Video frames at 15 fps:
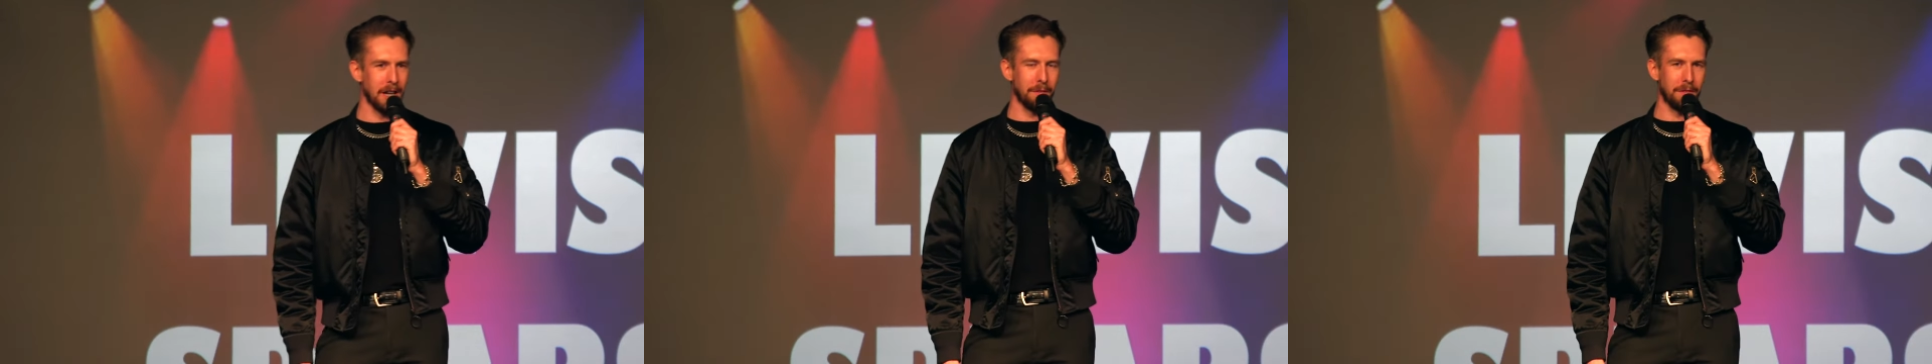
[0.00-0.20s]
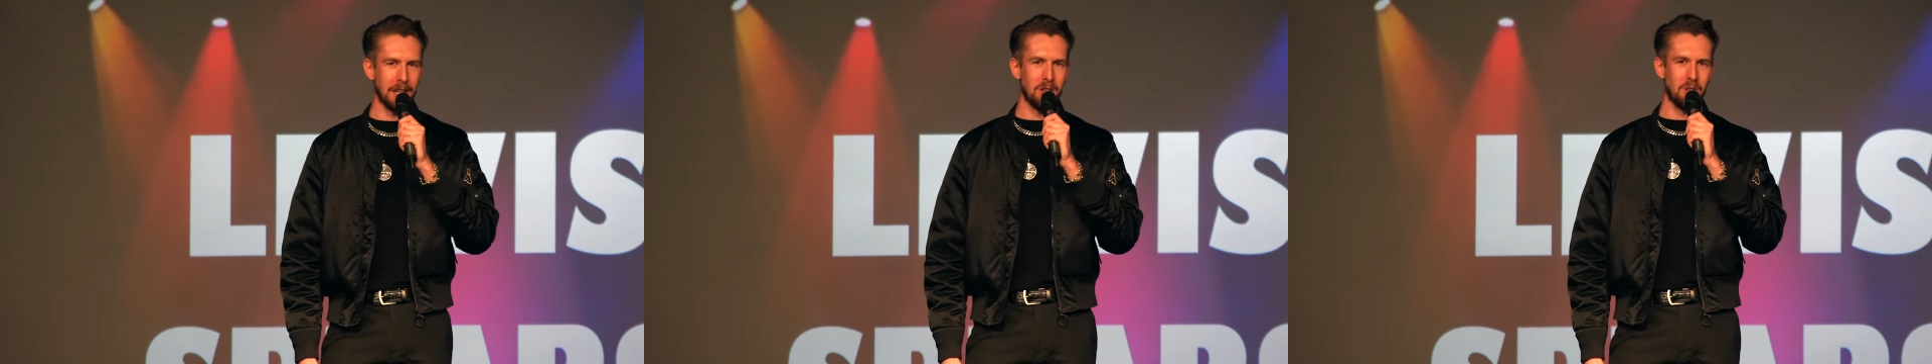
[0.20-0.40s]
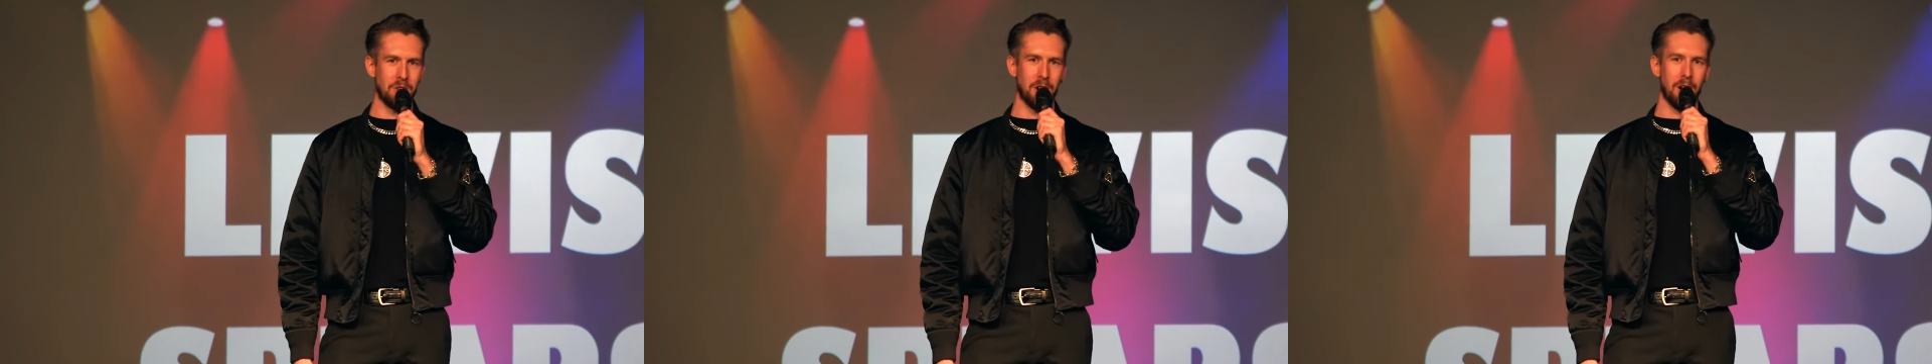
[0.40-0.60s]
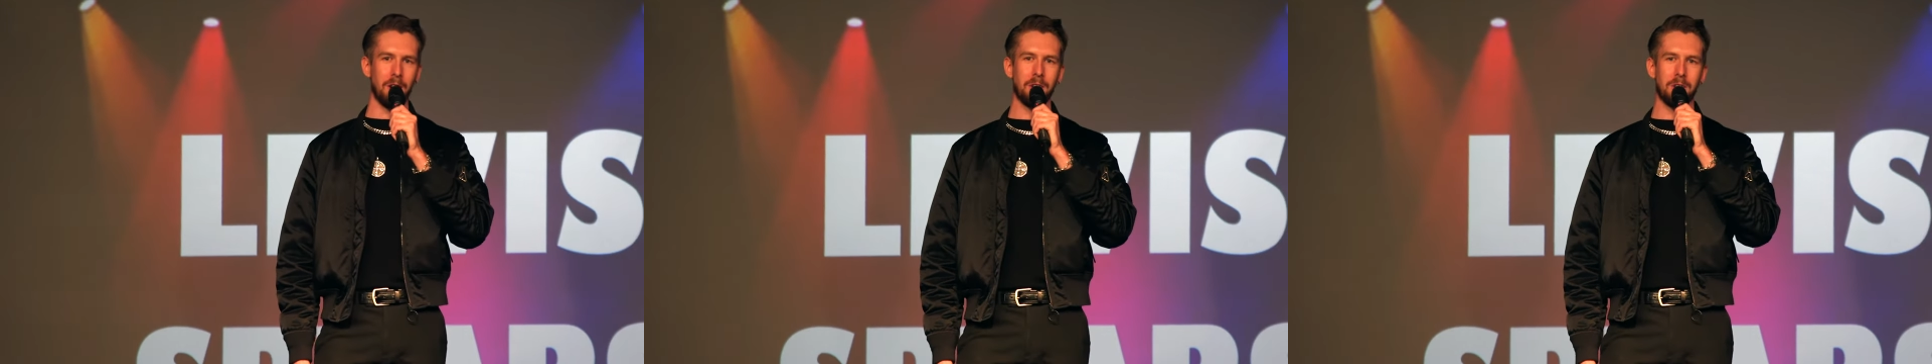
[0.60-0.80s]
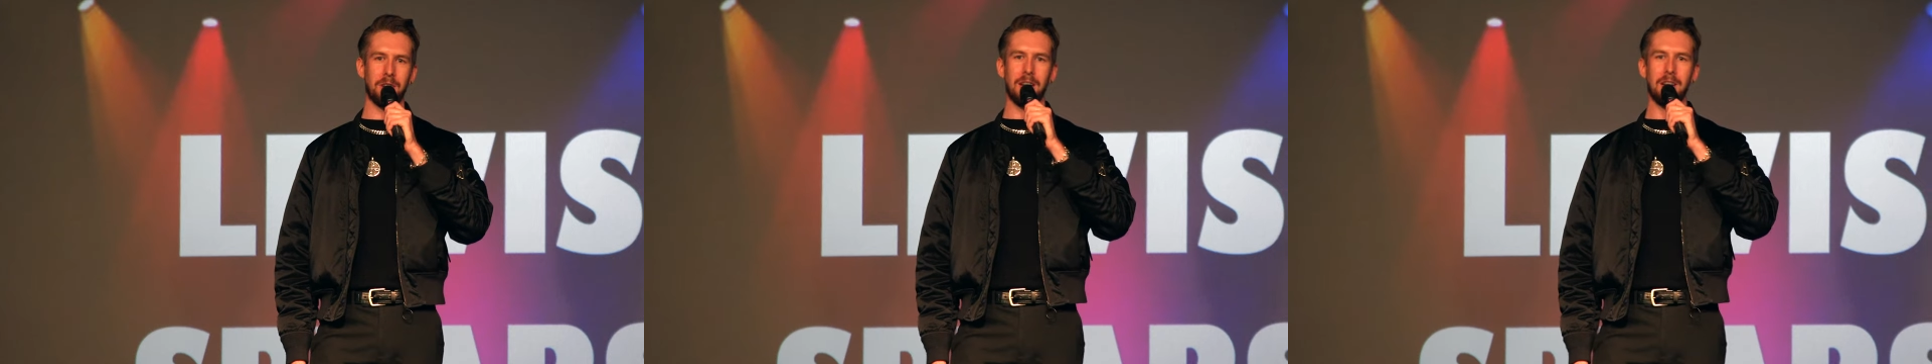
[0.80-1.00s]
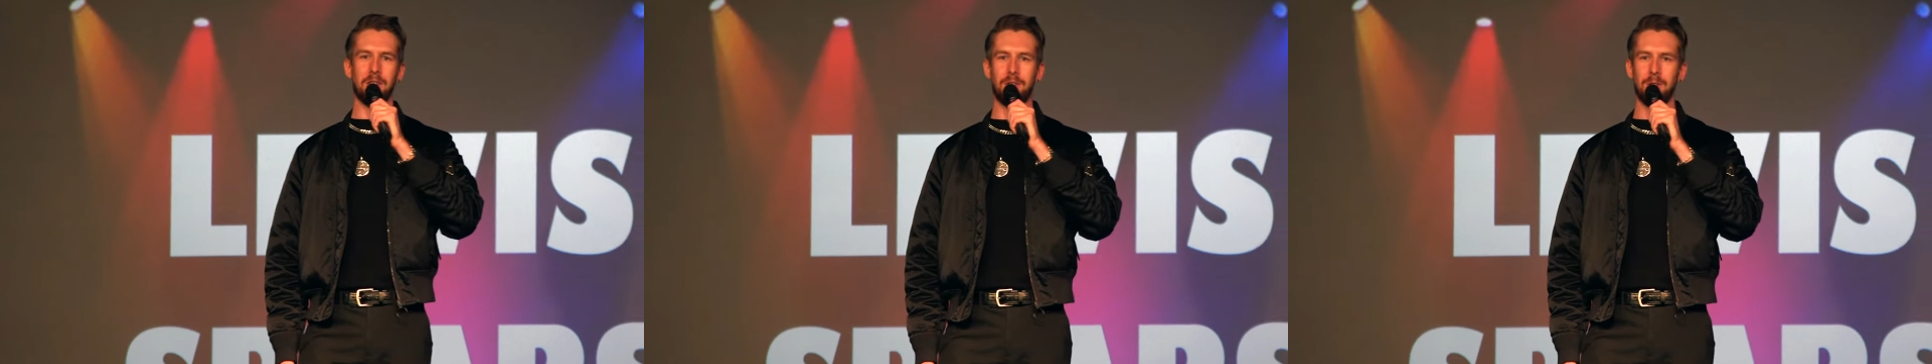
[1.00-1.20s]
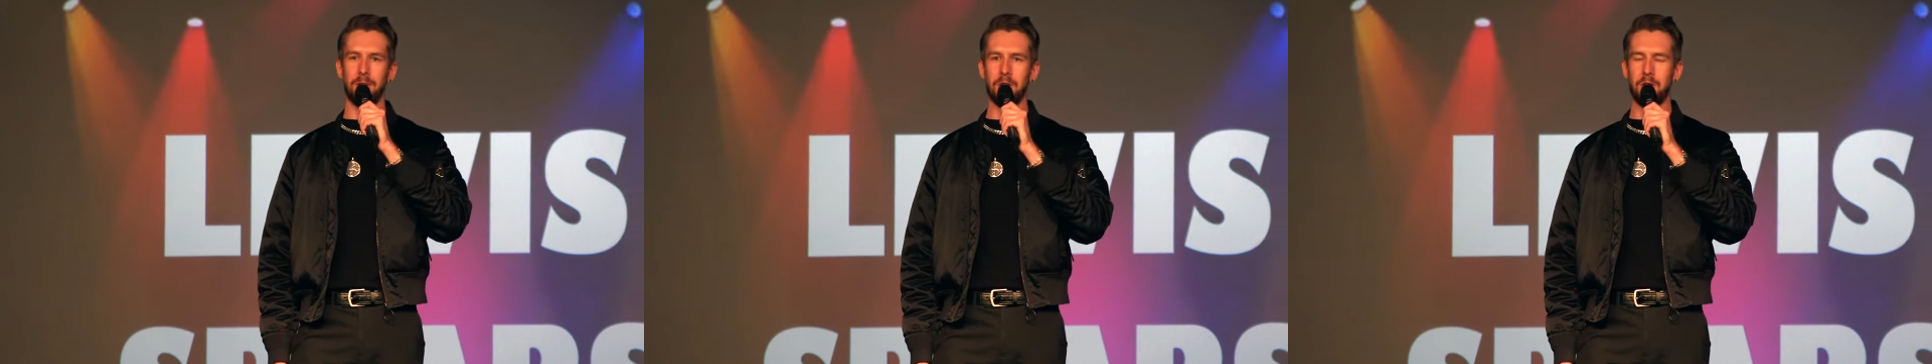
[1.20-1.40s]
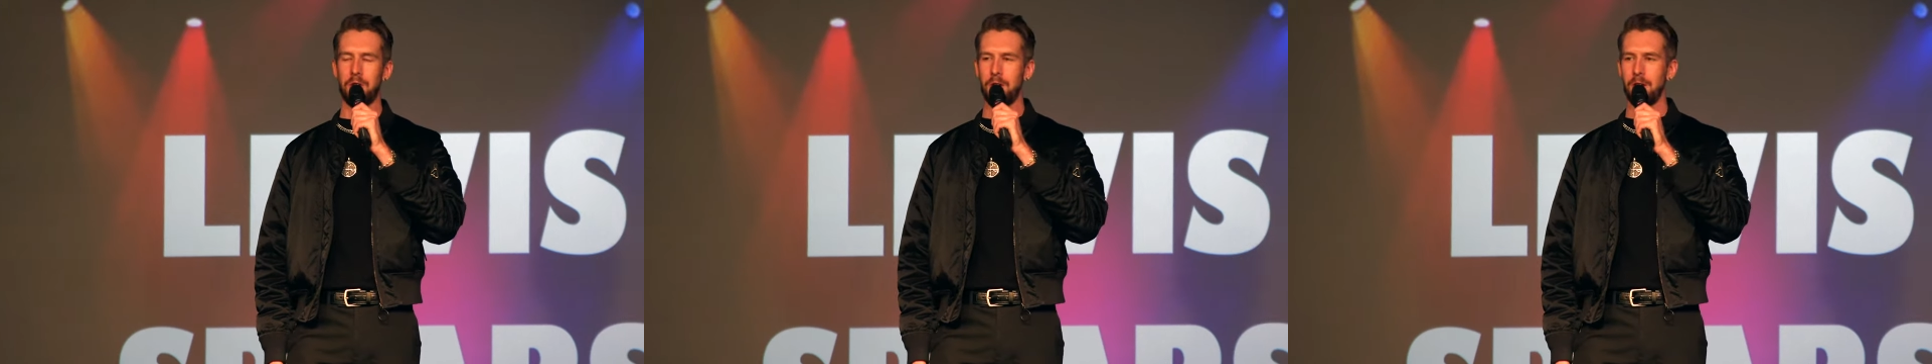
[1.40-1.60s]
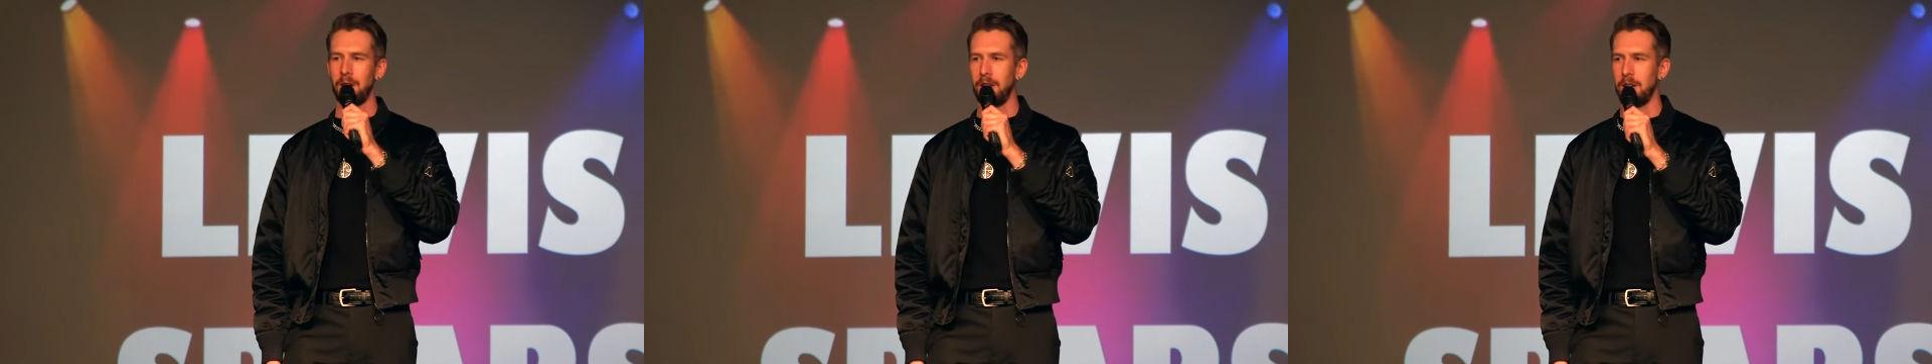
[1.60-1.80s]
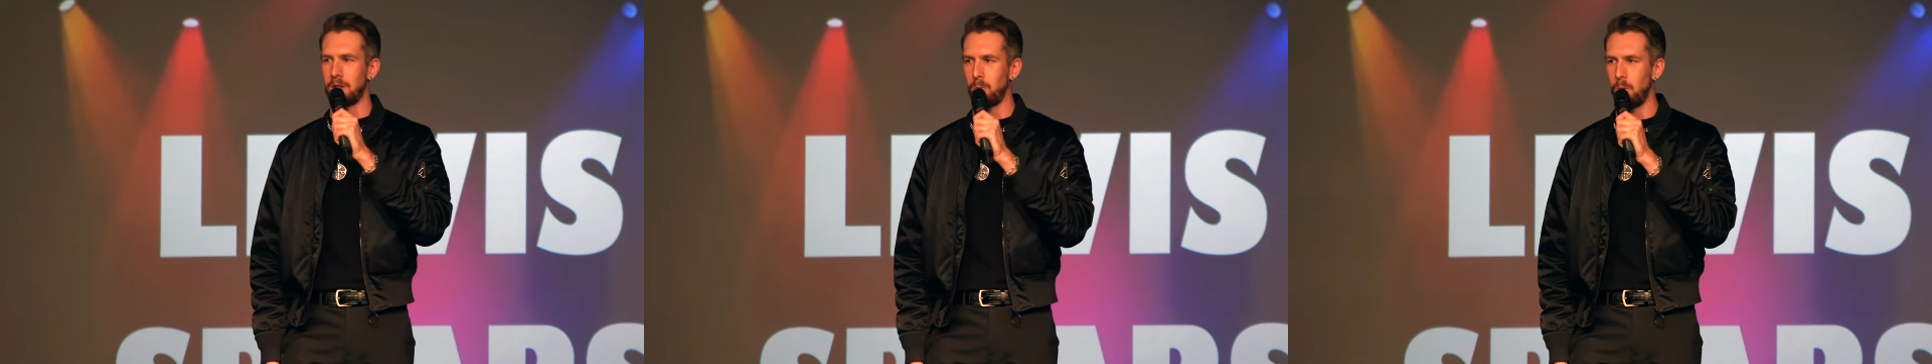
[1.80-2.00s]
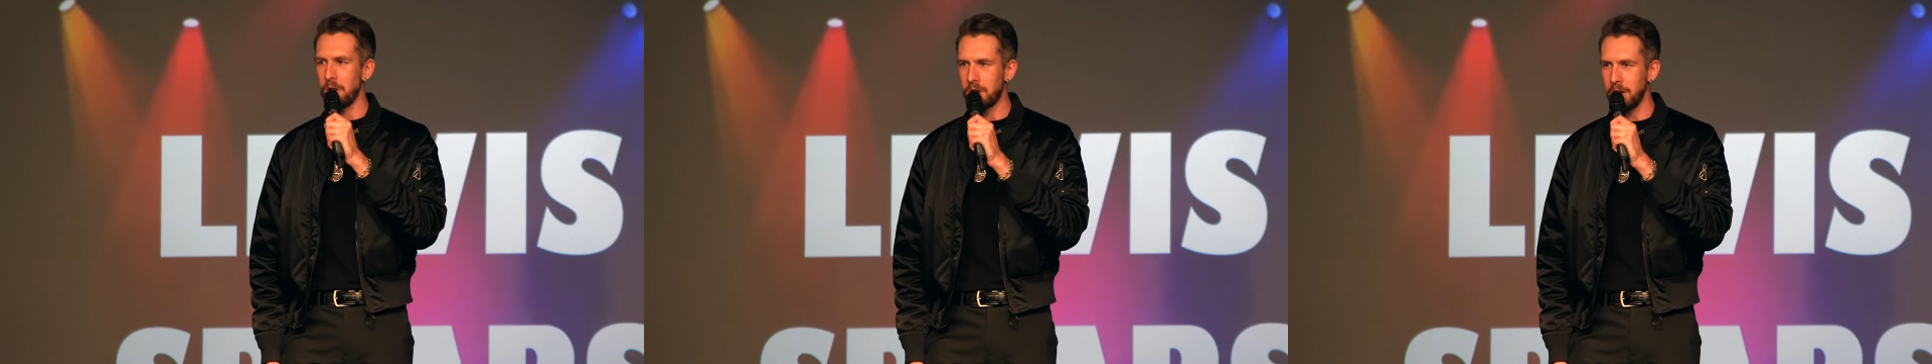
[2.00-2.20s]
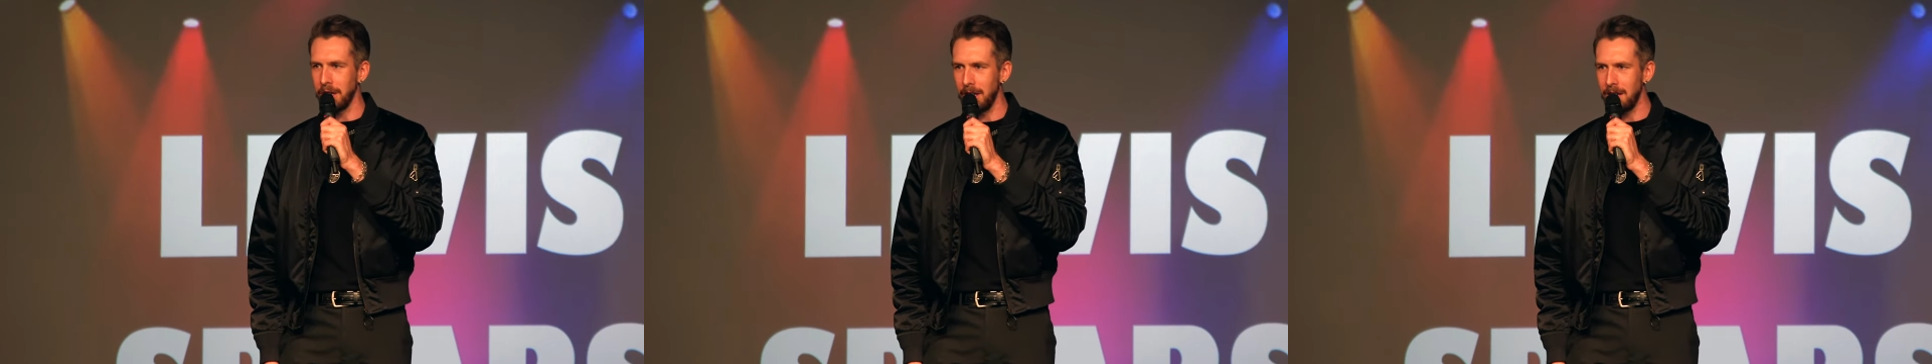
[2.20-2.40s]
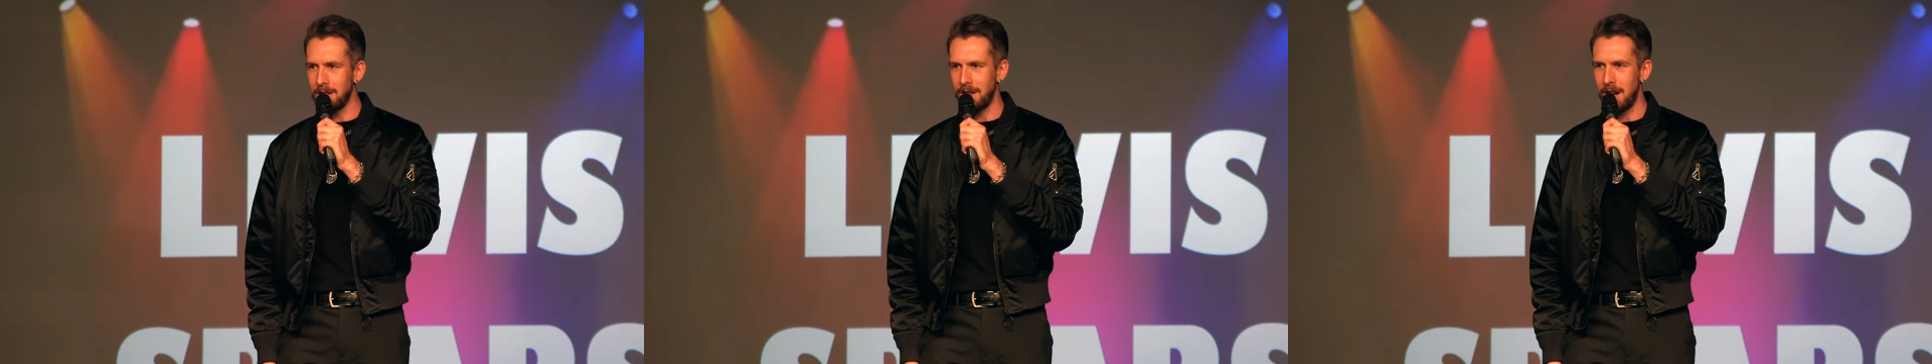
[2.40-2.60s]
any of these jokes, and to the journalist watching this,